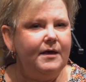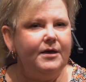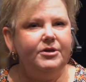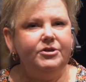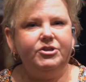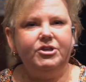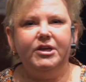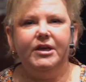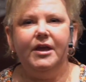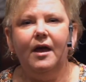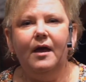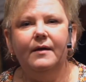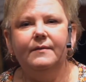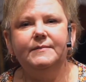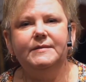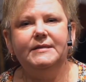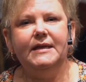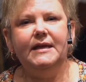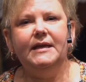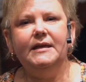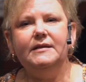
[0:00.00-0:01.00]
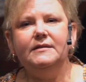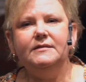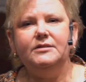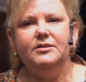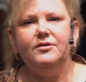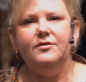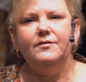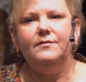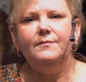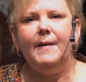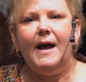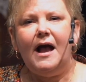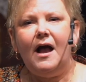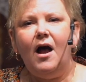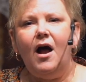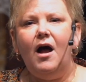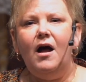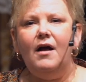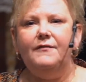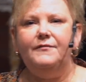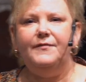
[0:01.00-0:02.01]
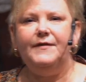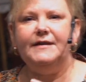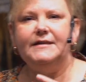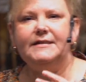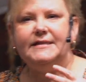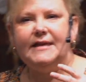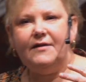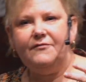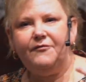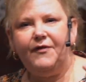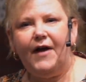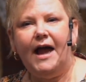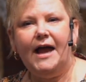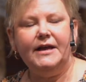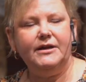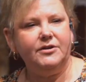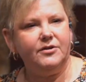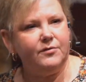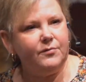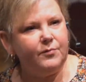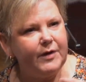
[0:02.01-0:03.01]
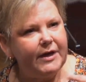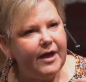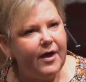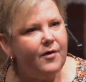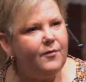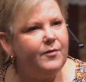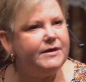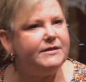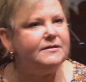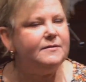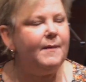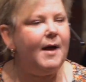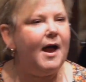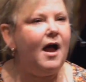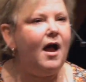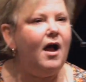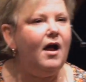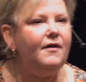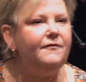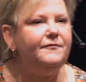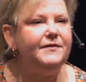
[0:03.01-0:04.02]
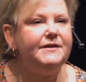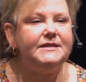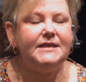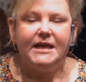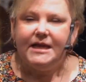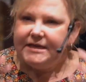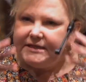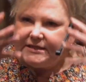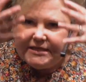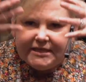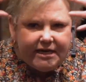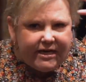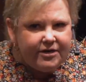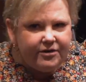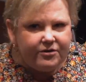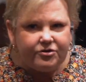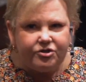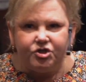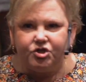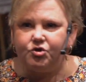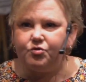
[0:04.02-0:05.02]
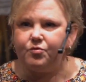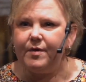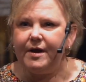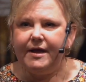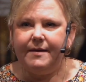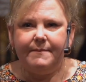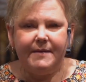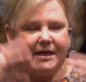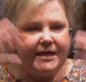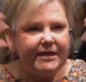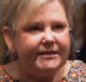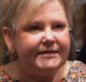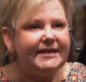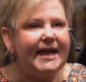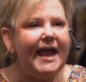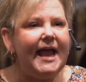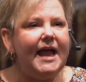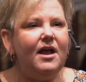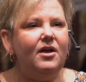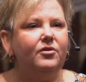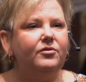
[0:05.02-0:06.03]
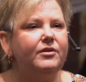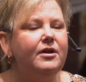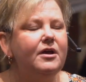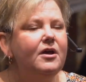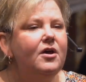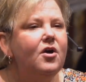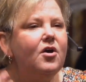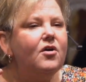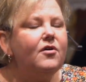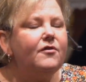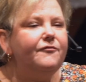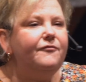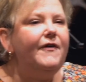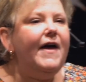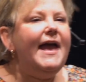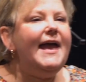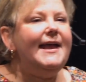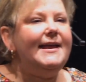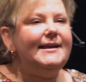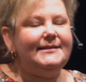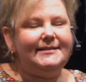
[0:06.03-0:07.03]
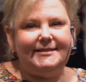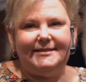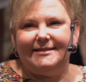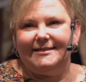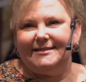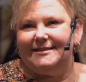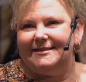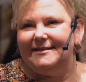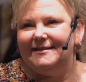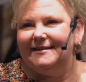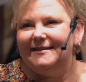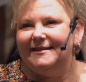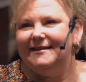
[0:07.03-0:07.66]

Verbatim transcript: She comes into my office. I find her. We go into my office, tears streaming down her face.